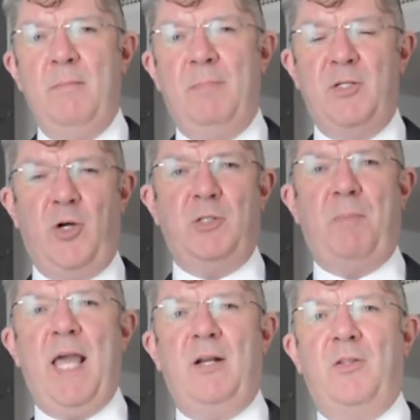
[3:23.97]
been touched
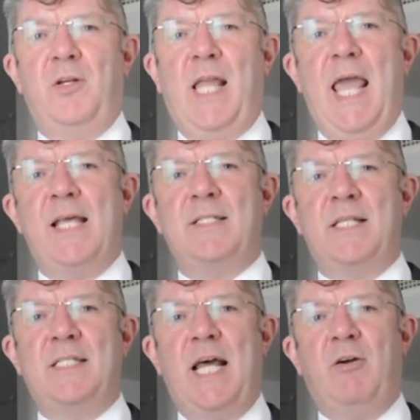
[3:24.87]
by another guest,
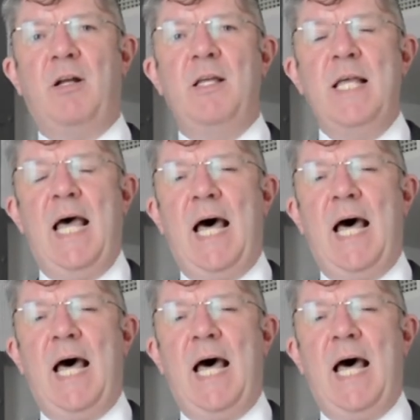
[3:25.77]
etc.